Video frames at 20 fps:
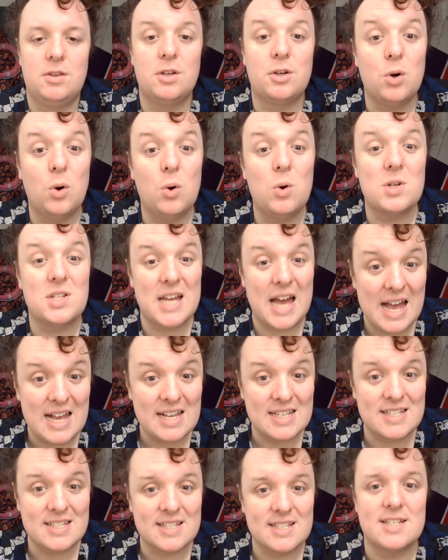The core
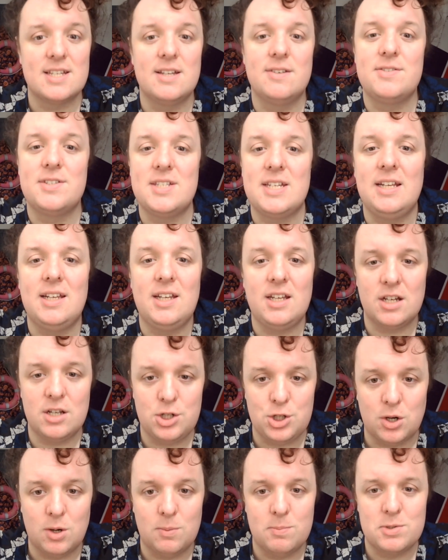tasks of senior
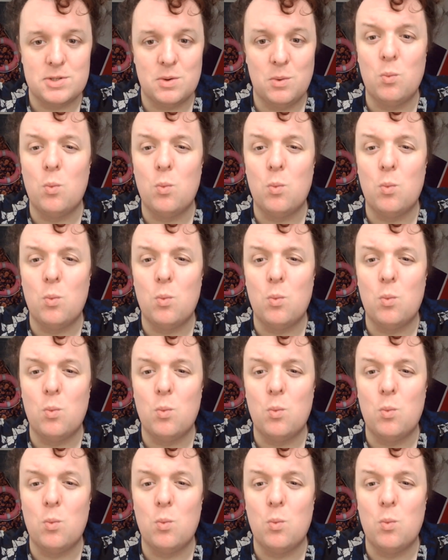jobs